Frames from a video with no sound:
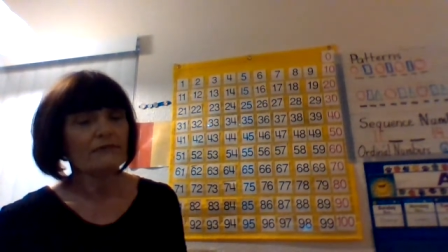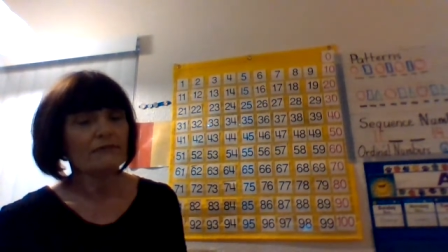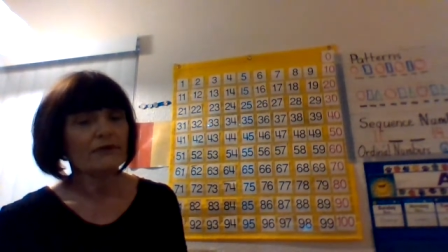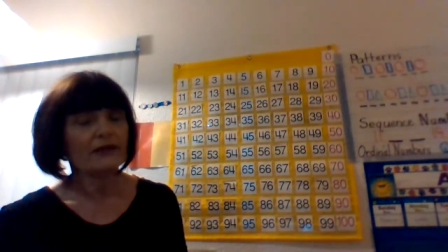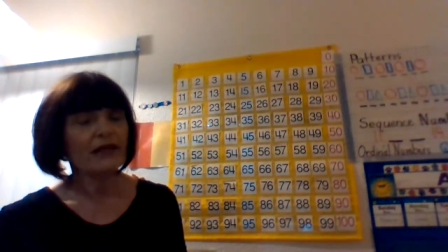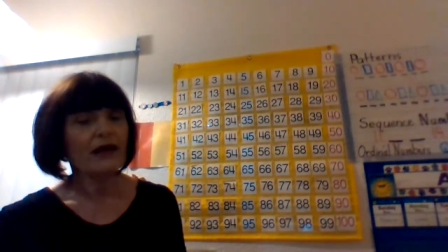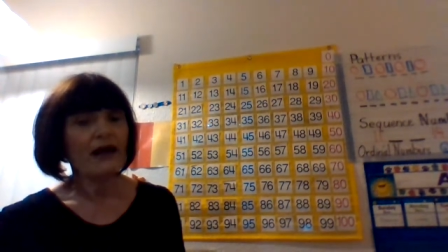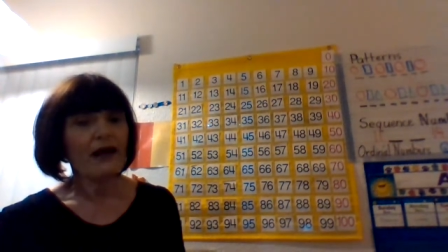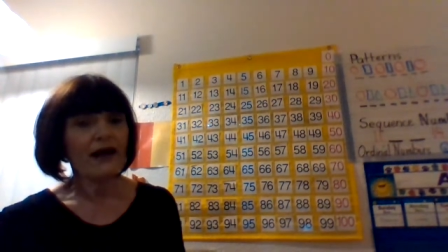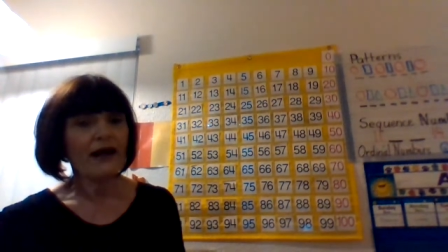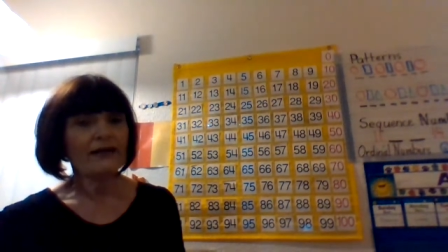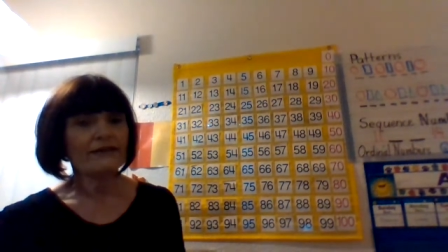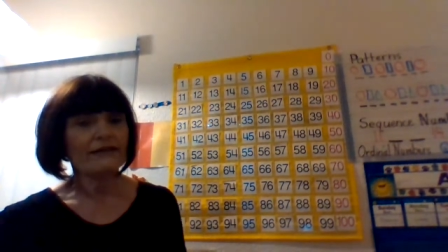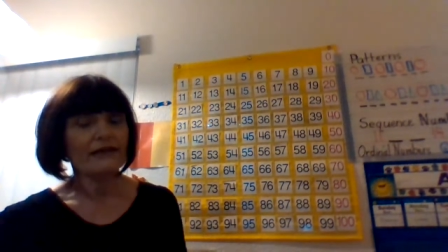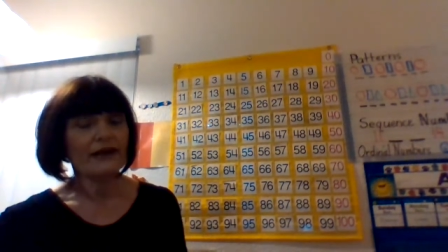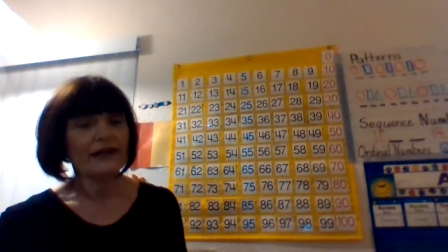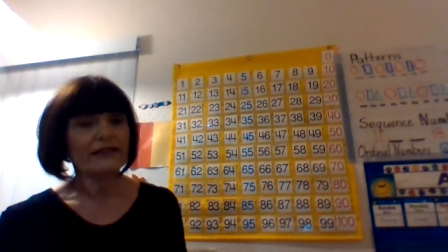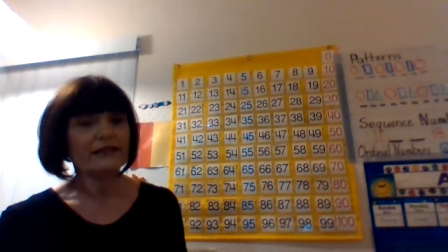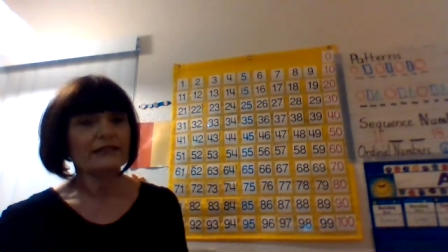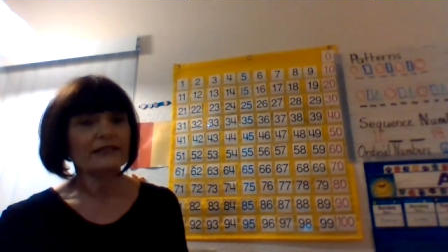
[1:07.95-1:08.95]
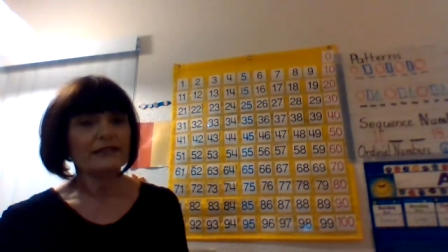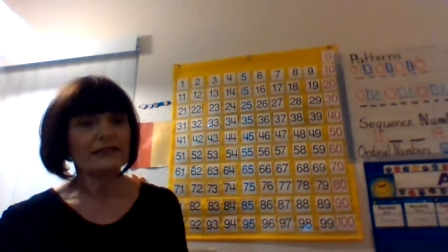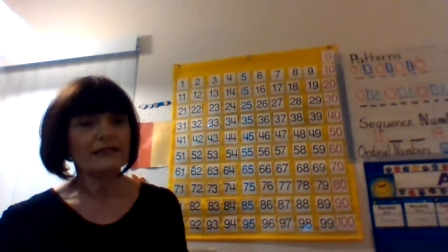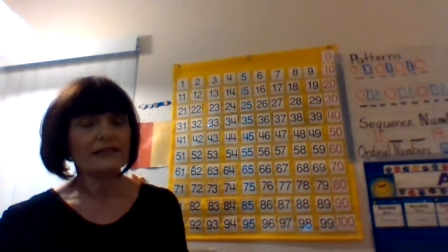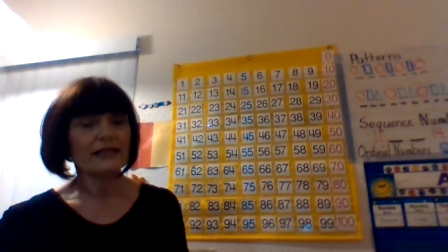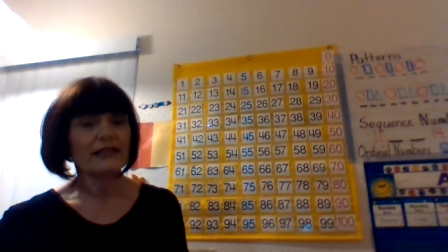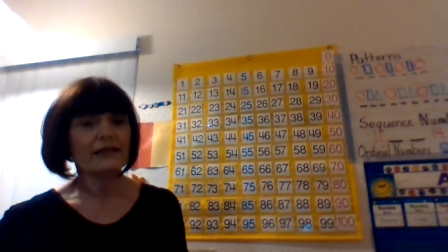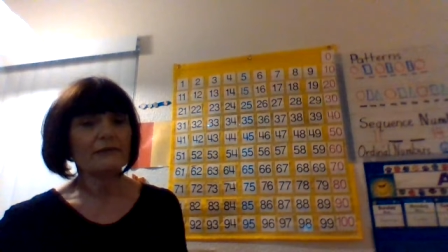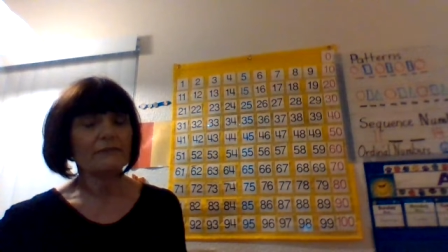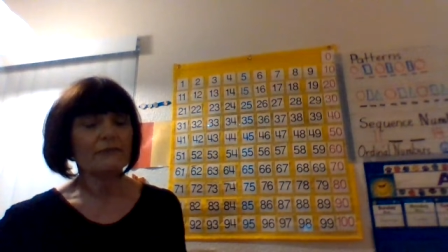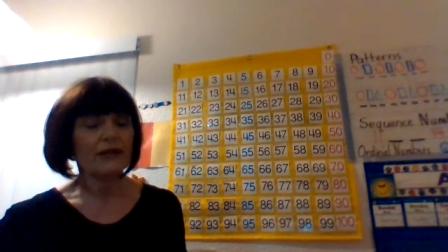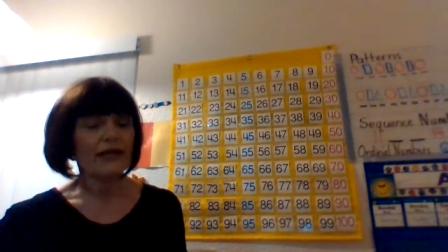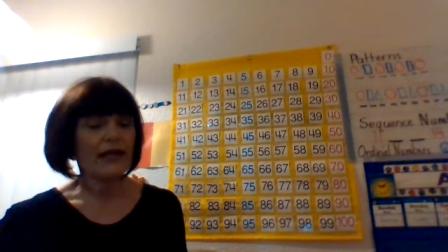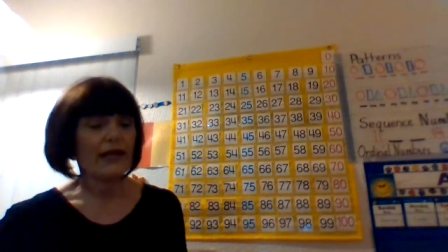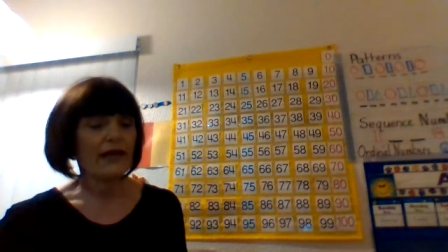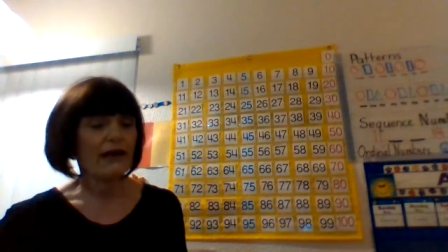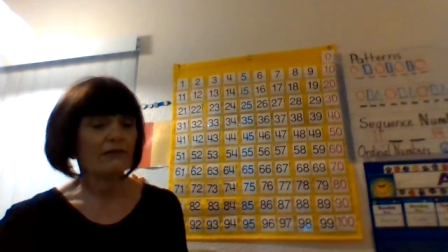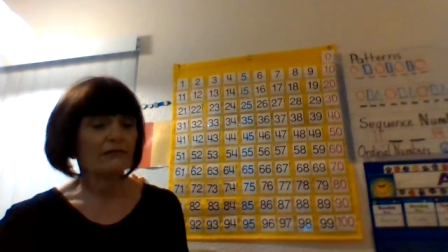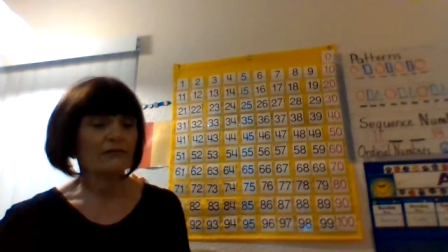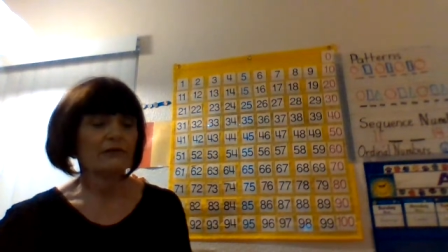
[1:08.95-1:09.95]
but I like to skip
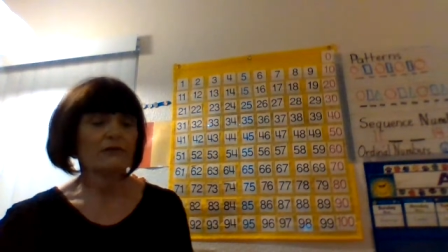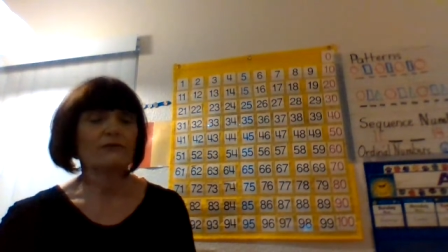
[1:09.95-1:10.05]
count.